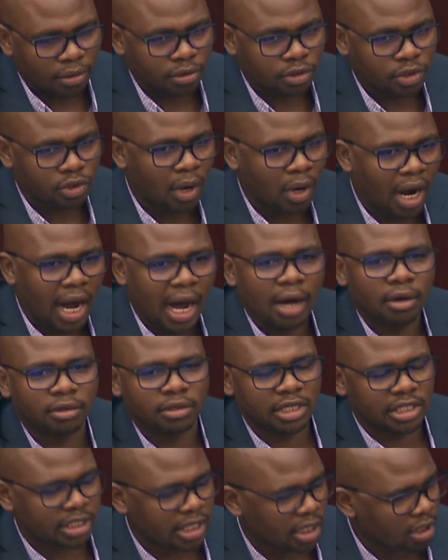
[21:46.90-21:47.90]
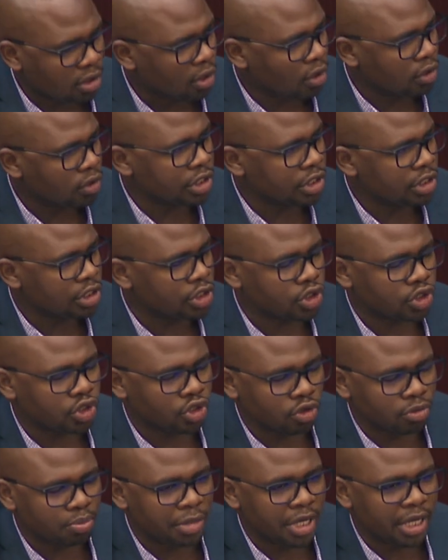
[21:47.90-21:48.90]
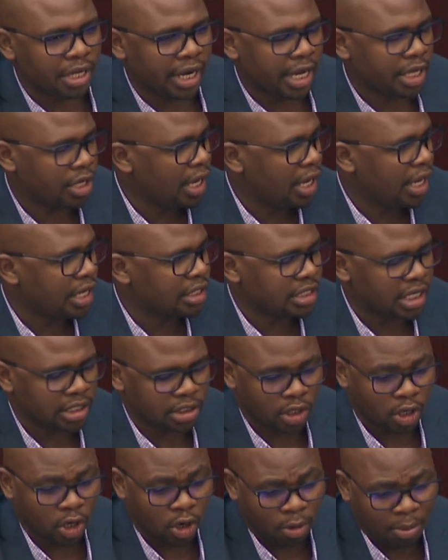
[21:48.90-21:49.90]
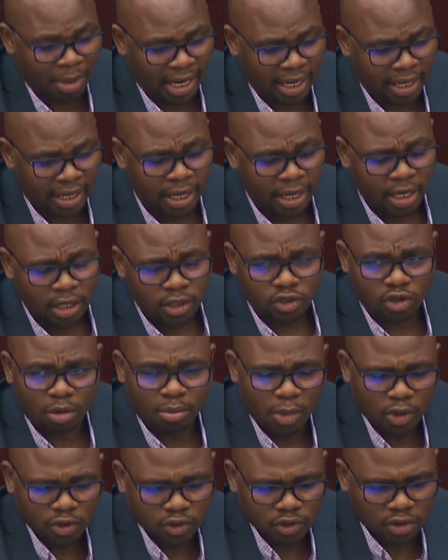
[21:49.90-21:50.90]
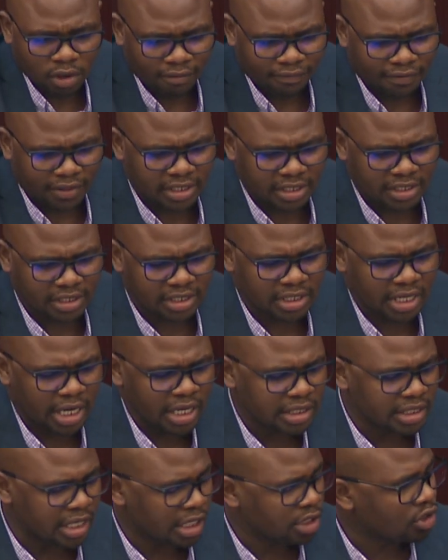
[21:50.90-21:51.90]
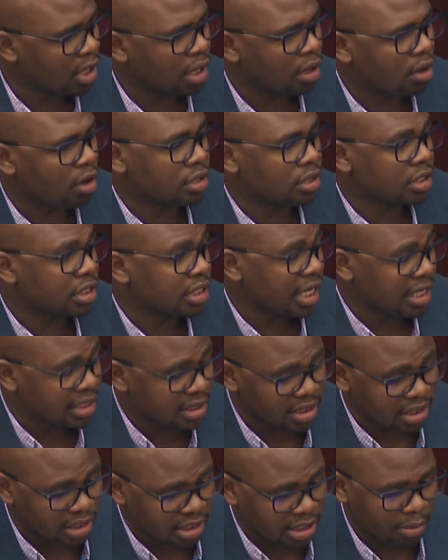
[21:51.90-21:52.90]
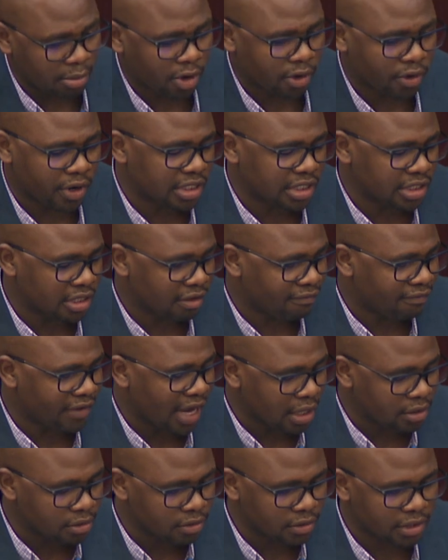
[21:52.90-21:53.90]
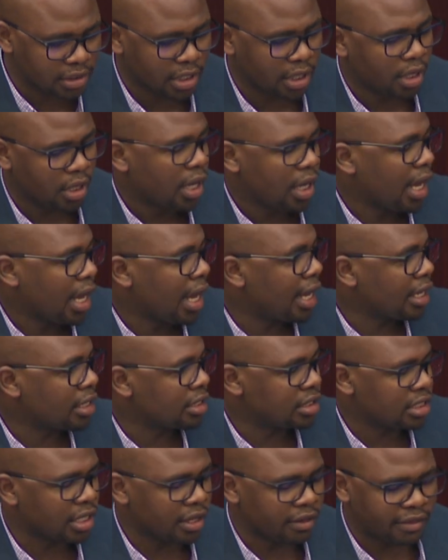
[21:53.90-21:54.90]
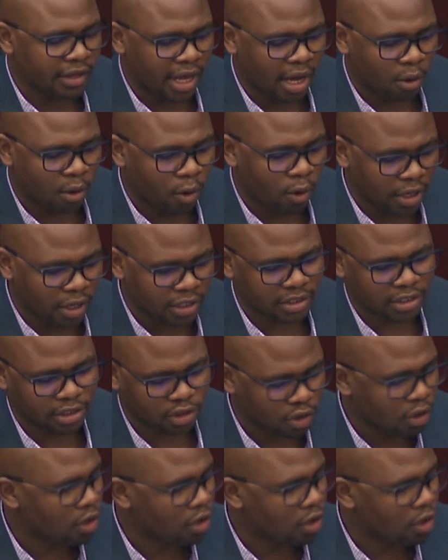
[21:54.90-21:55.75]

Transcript: to how these technologies should be regulated globally. So most of these states actually contest the democratic values and their quest to